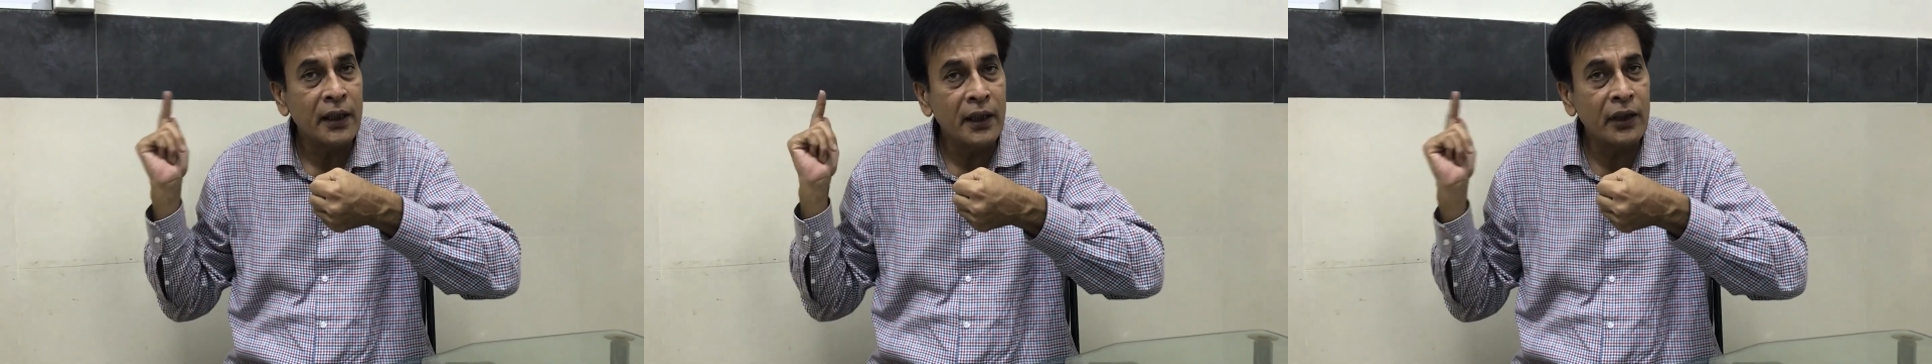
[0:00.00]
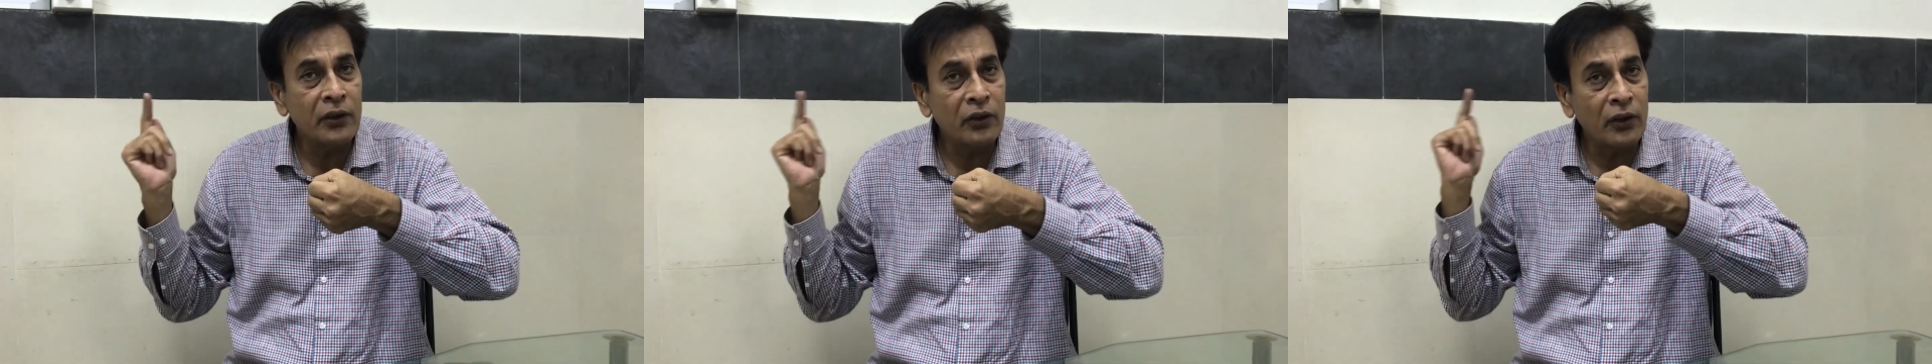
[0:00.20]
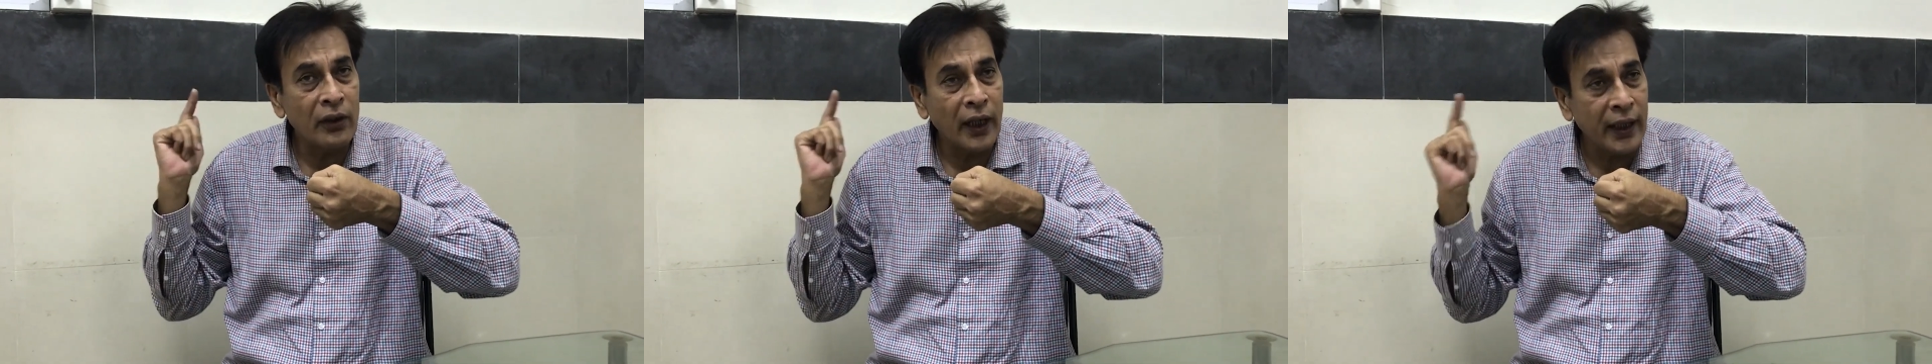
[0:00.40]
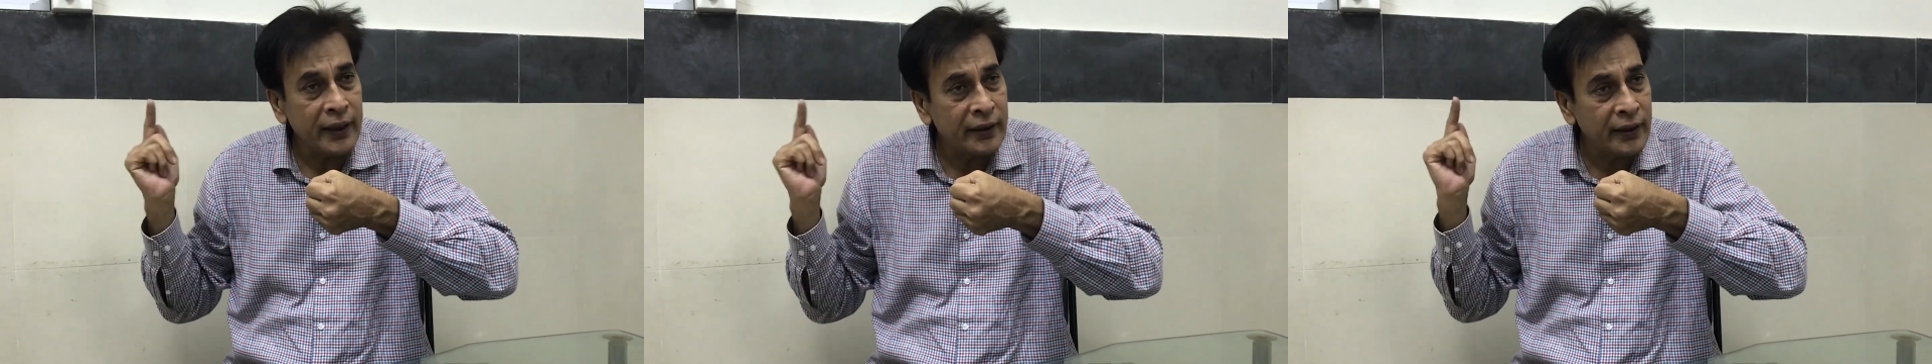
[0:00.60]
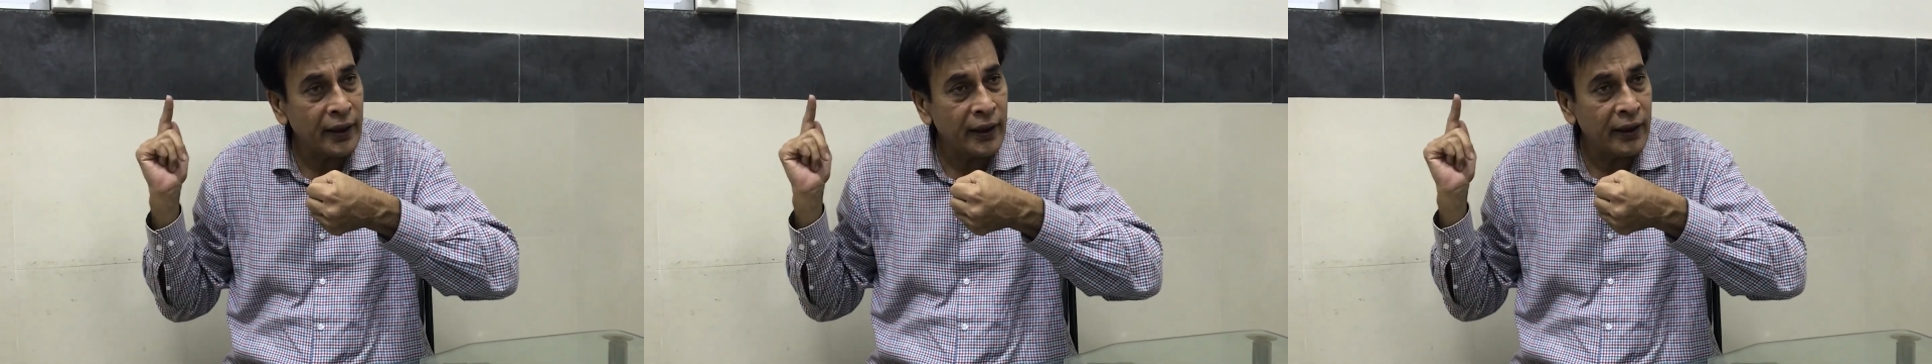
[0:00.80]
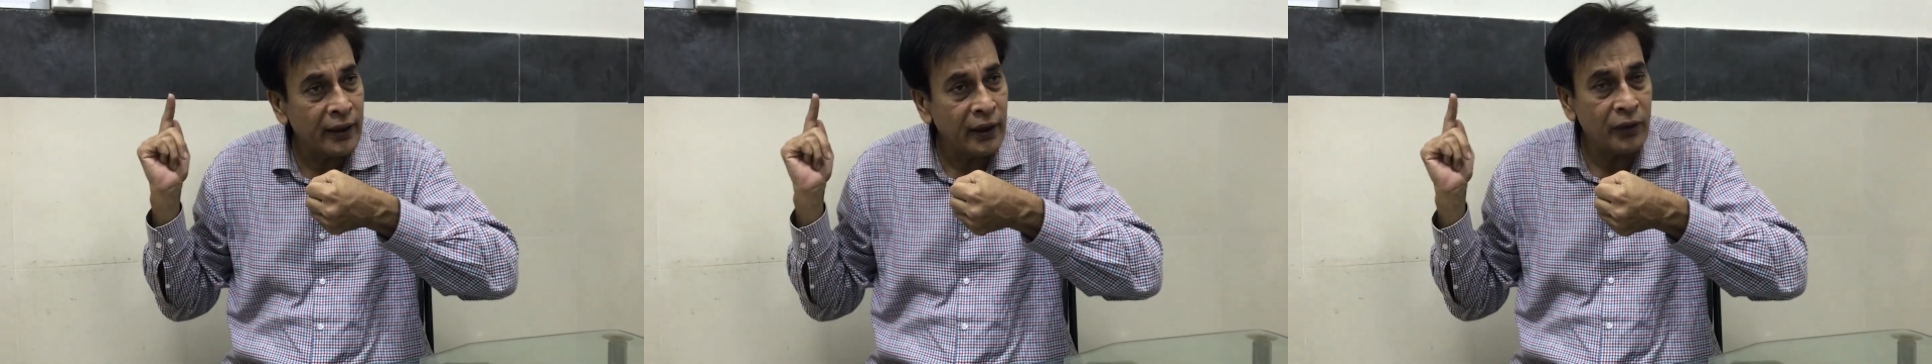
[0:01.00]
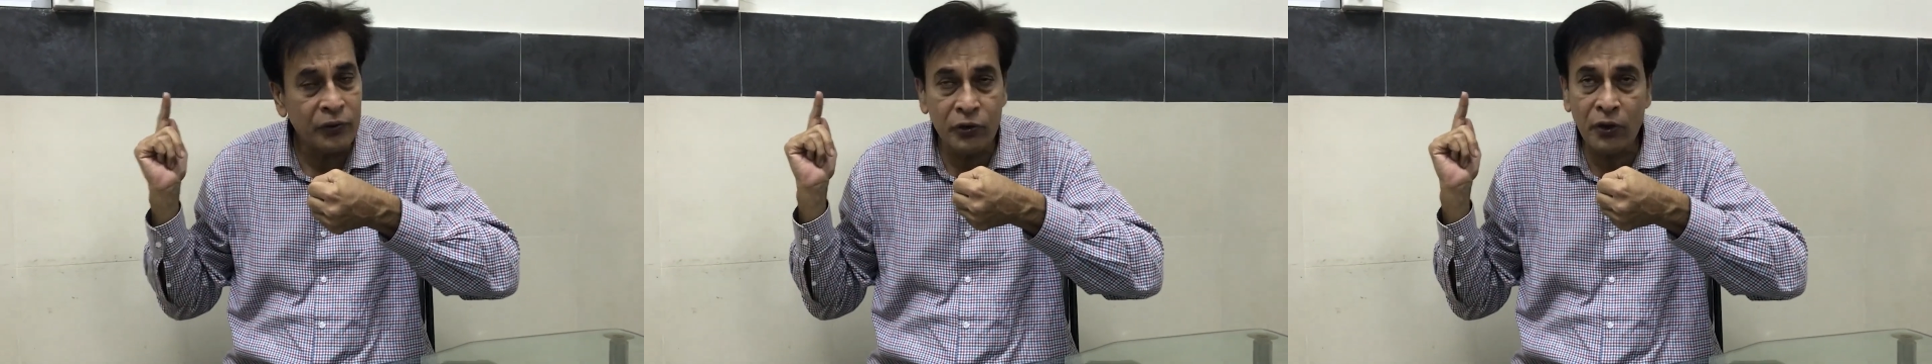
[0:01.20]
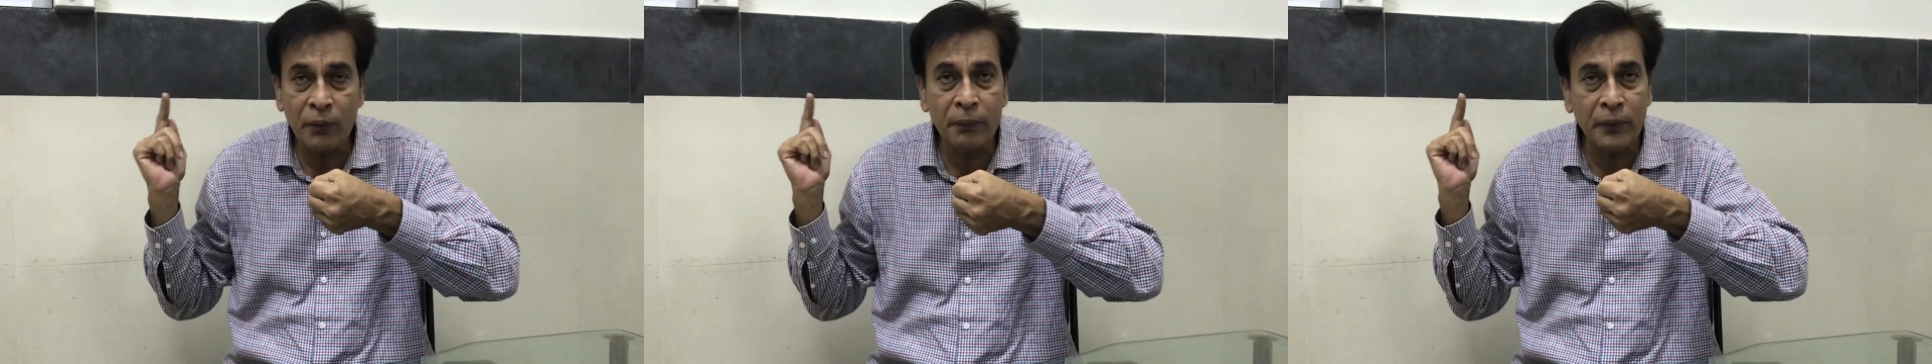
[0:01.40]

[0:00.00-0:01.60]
in your right hand if you are